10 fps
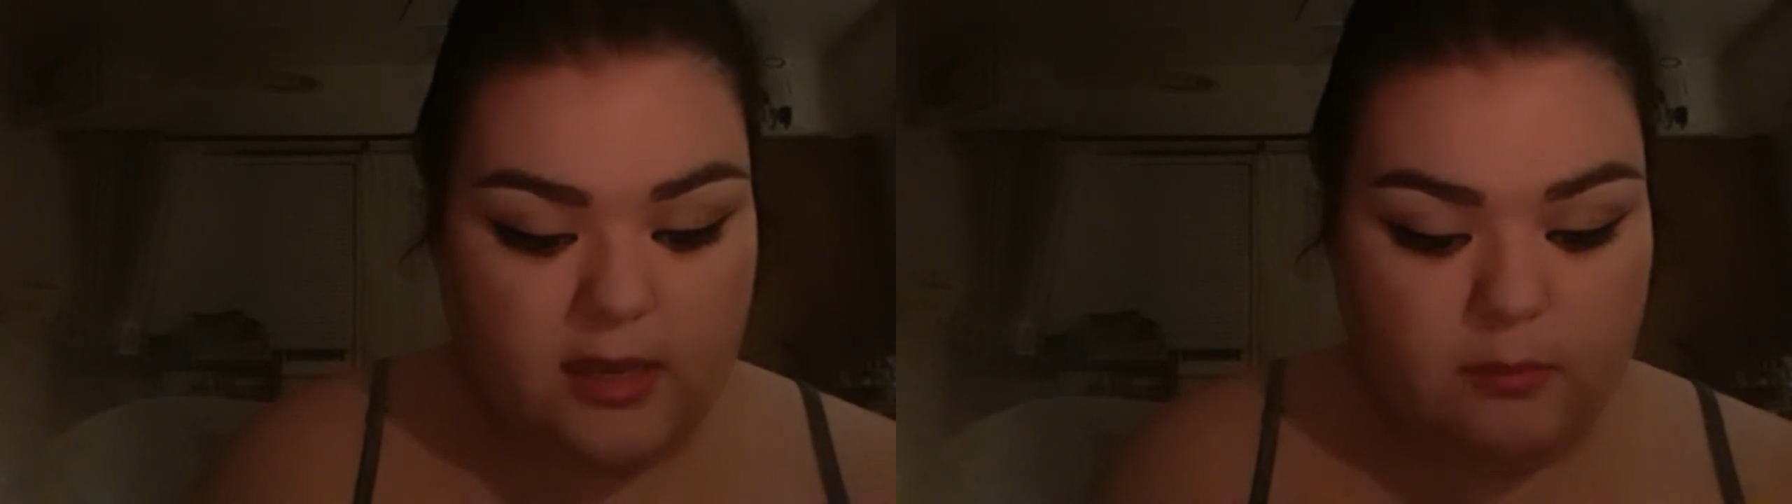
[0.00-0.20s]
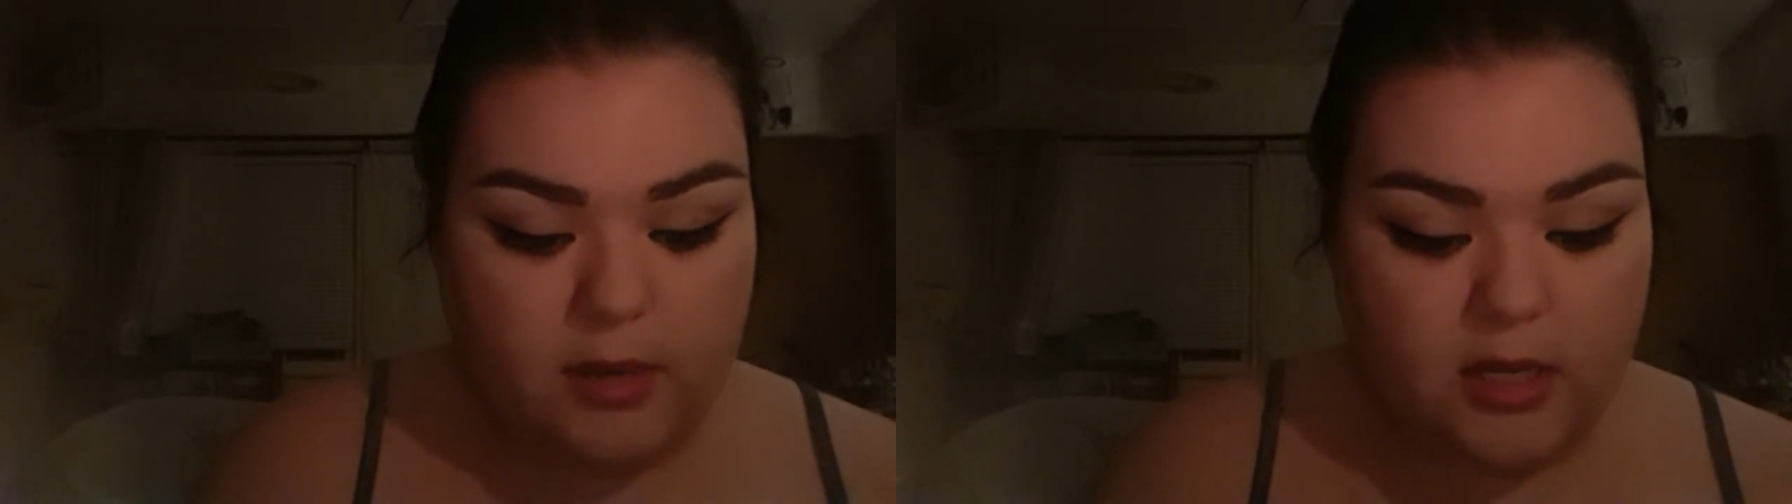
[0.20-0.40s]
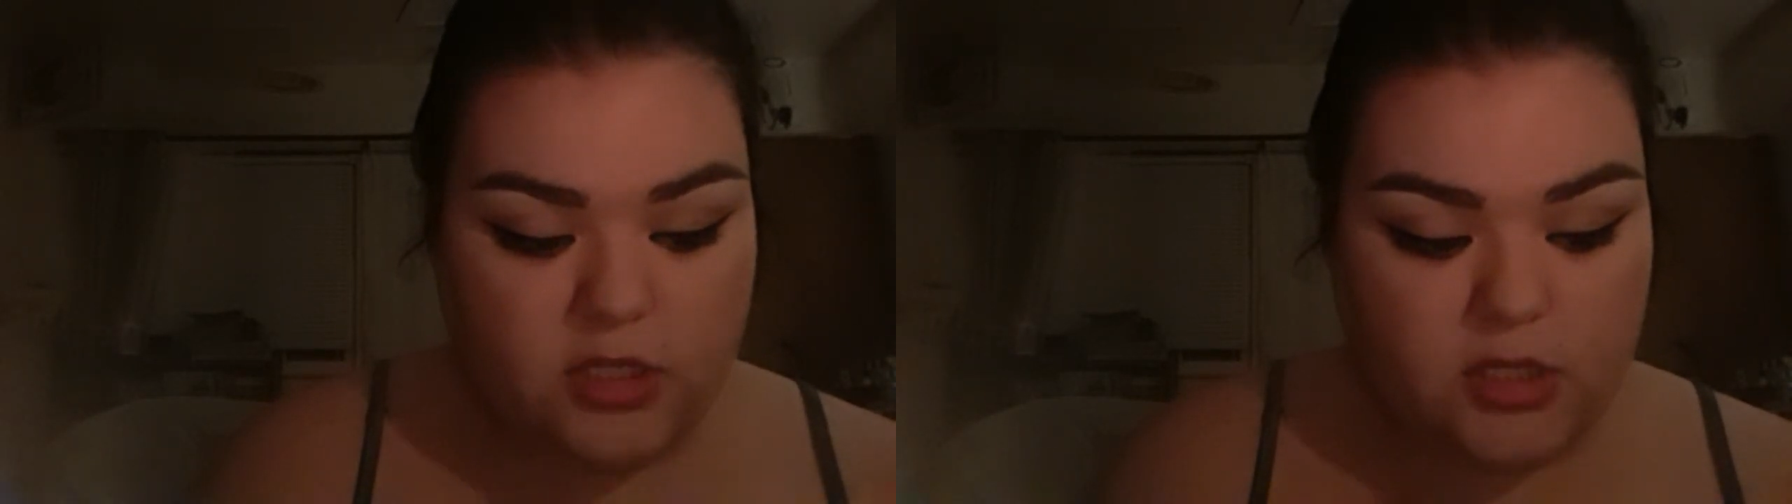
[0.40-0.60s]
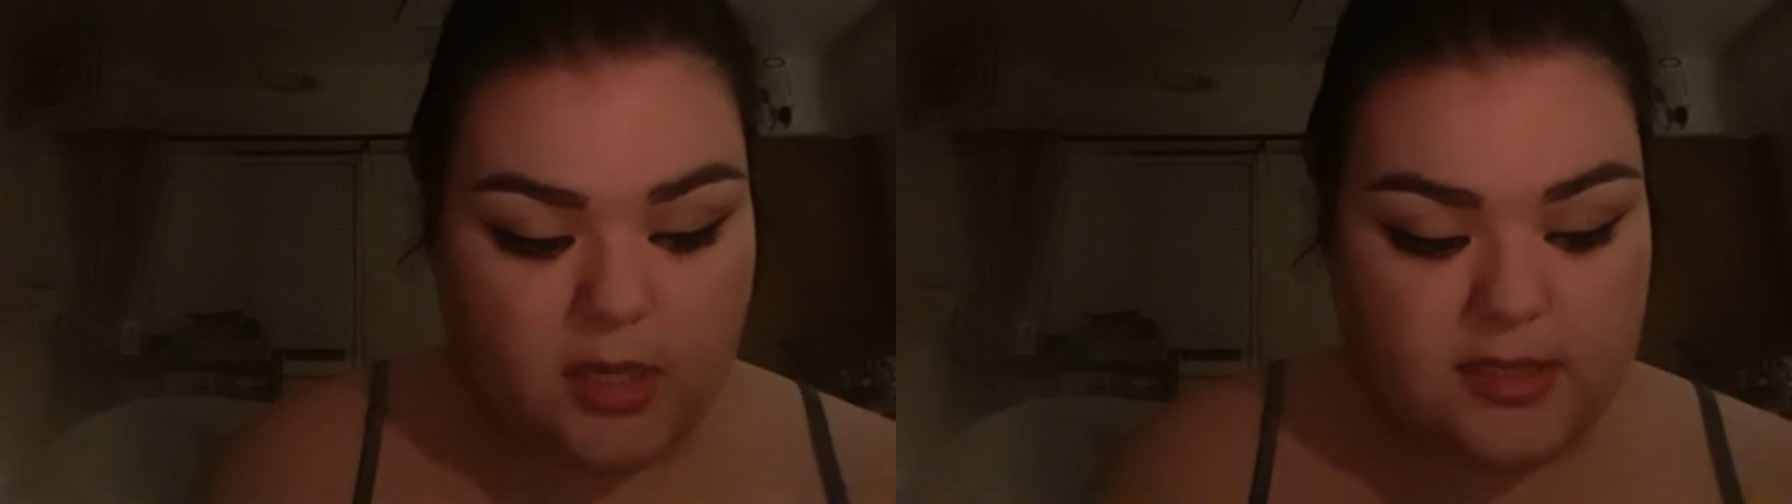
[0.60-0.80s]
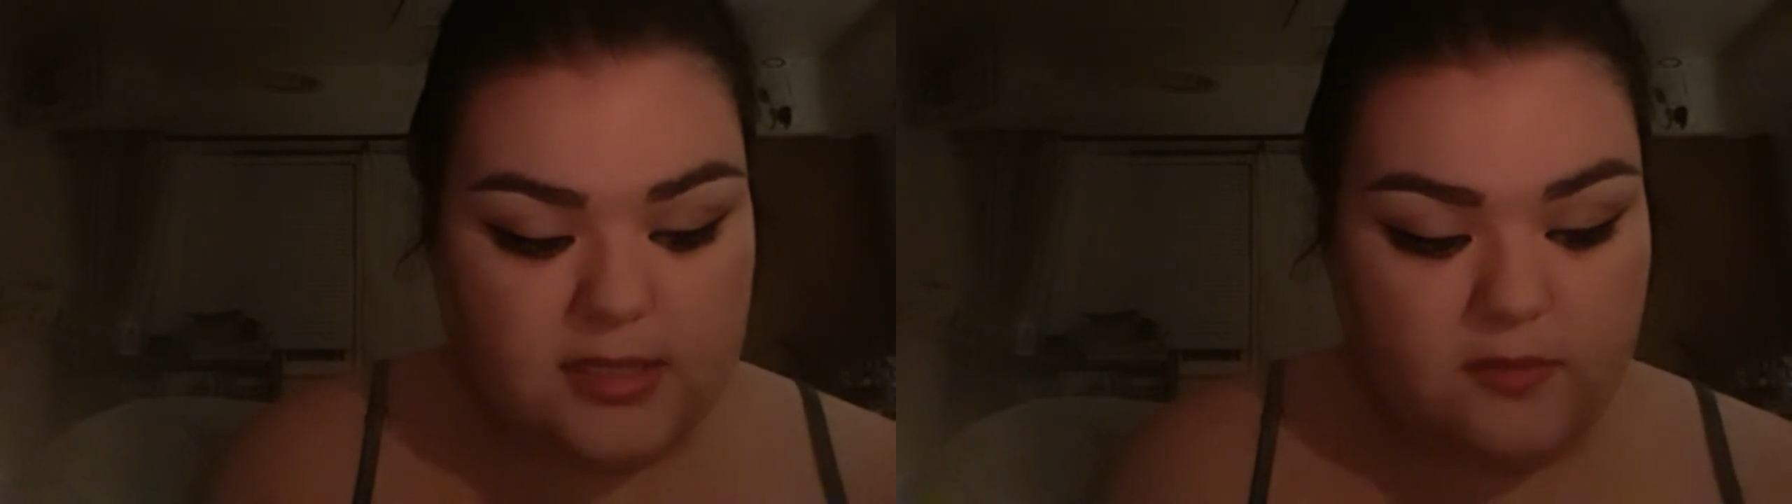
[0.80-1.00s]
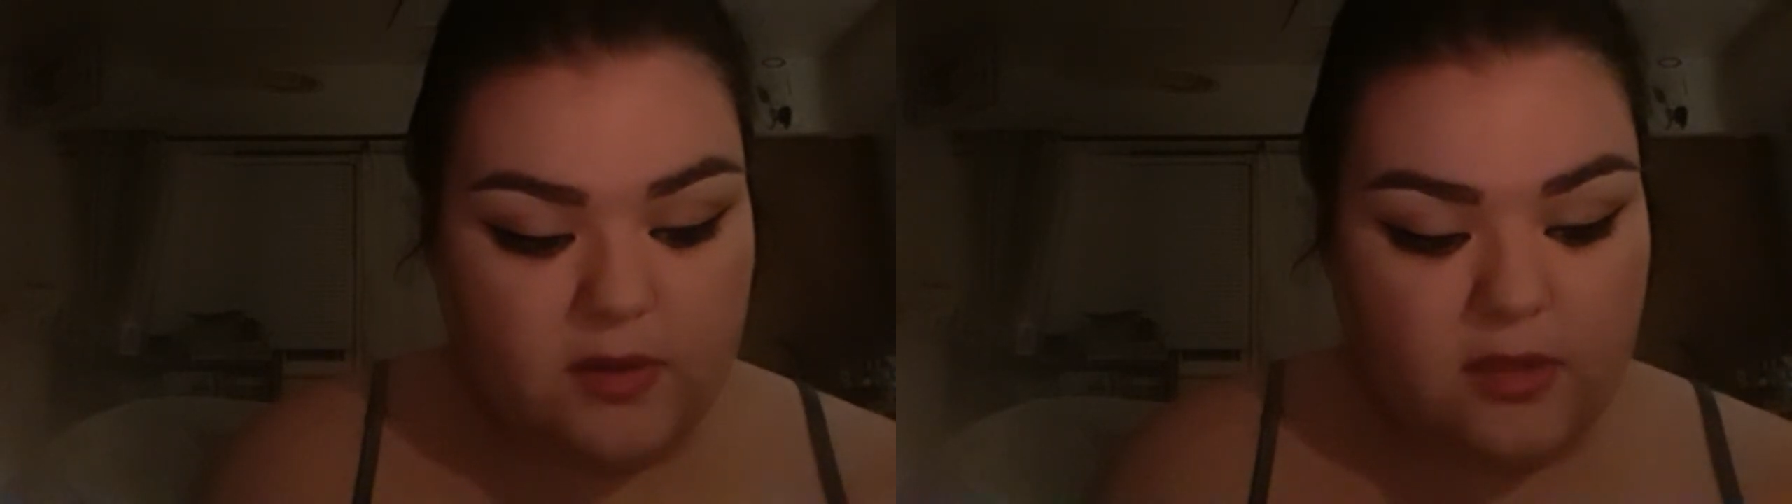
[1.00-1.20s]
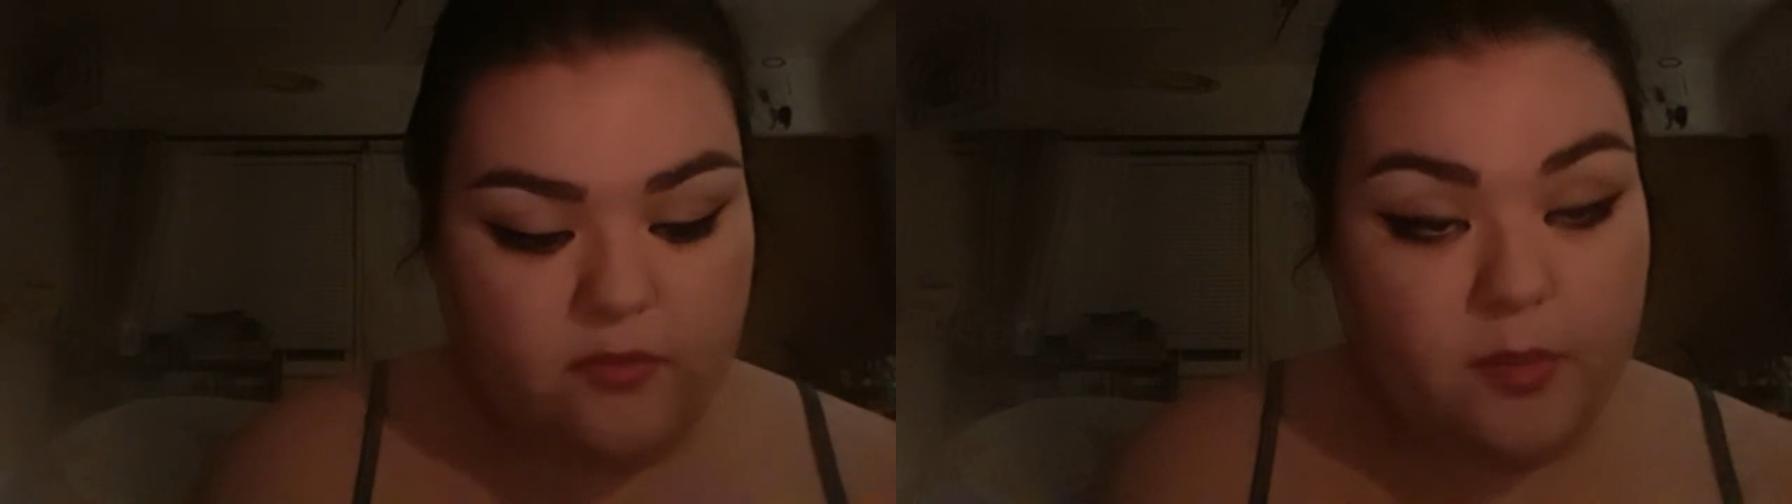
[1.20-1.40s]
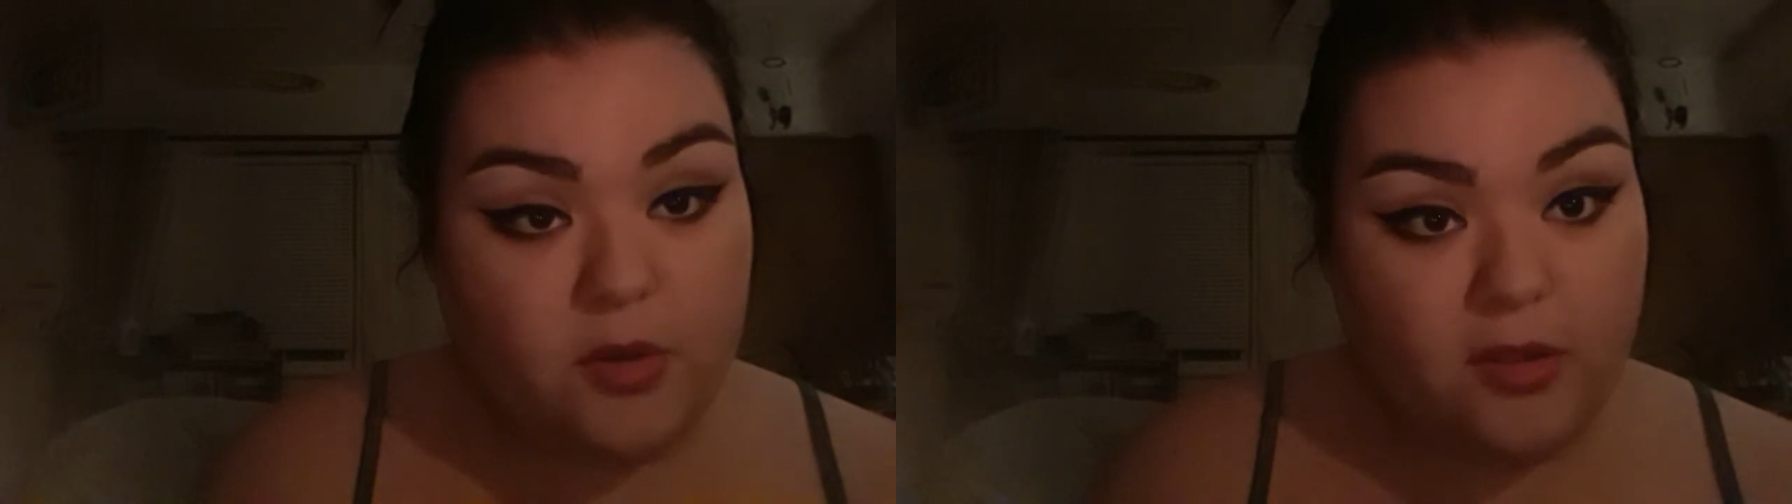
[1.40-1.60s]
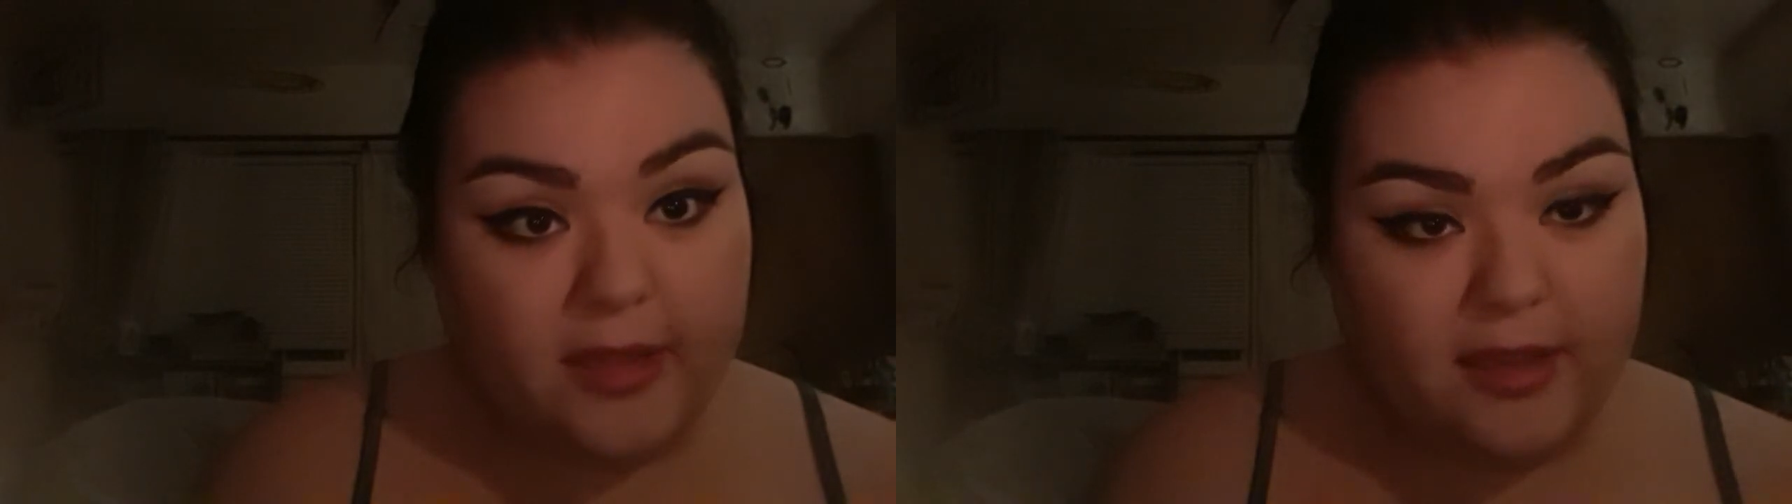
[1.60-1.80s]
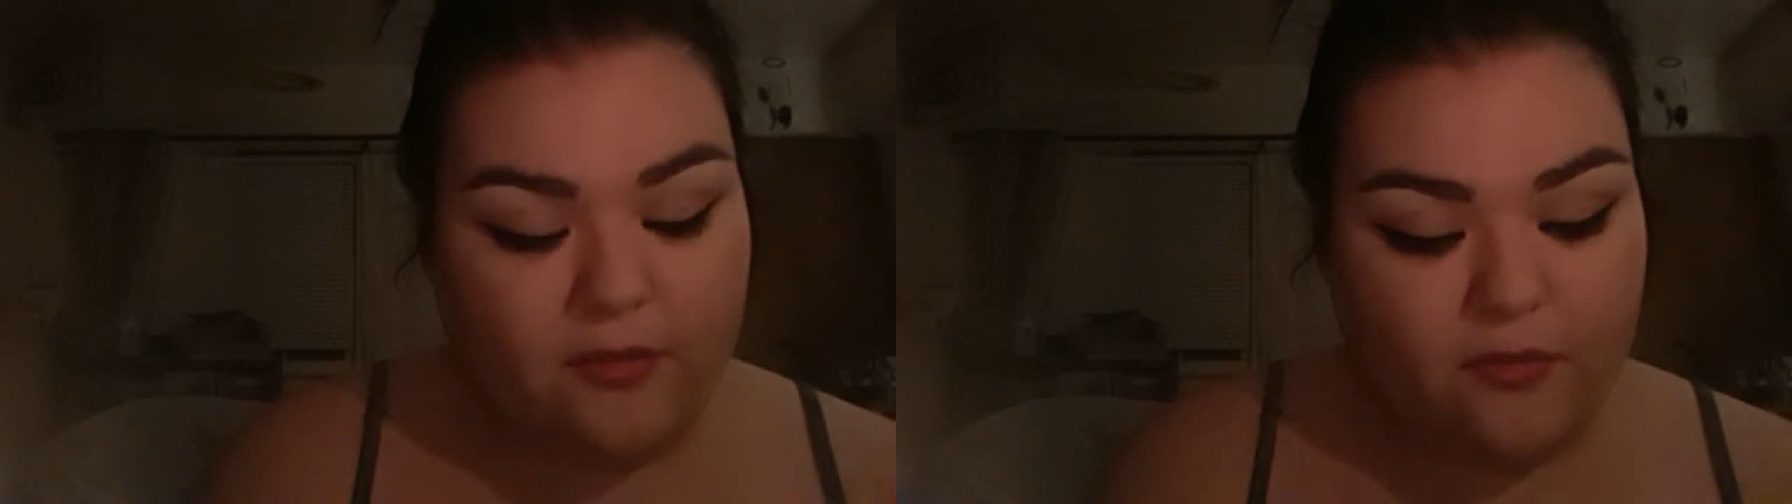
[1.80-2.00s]
and banish toxicity from your
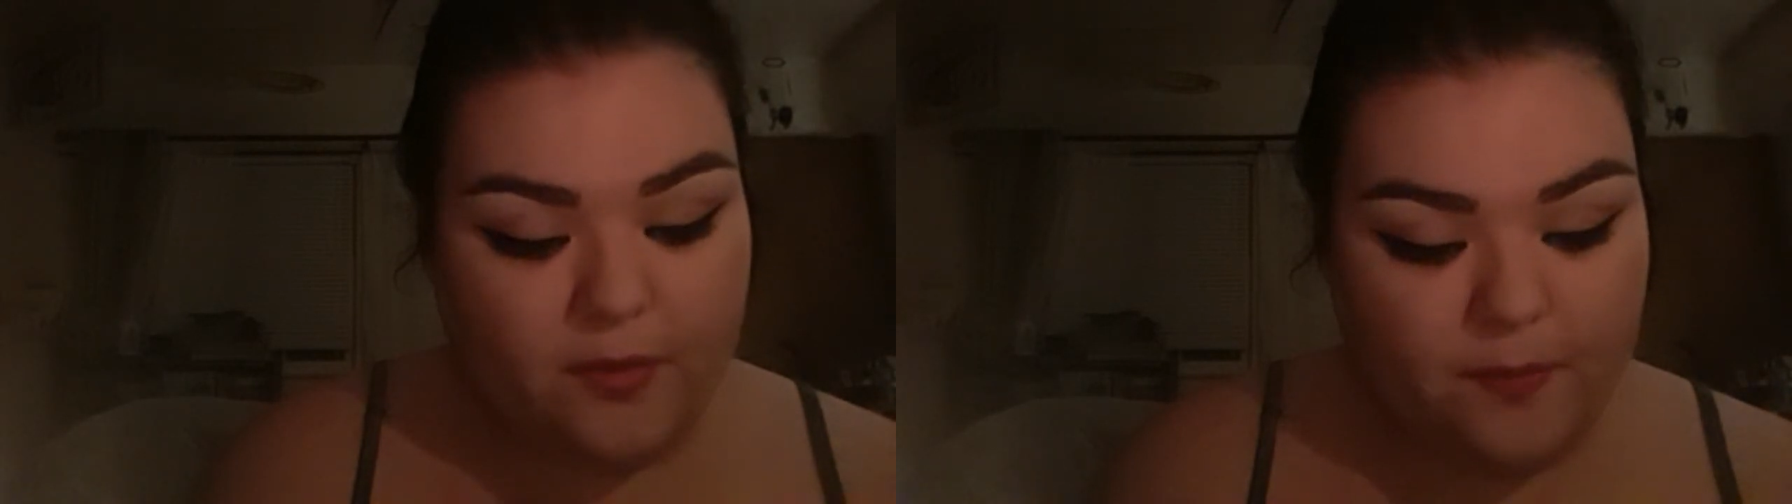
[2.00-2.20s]
life,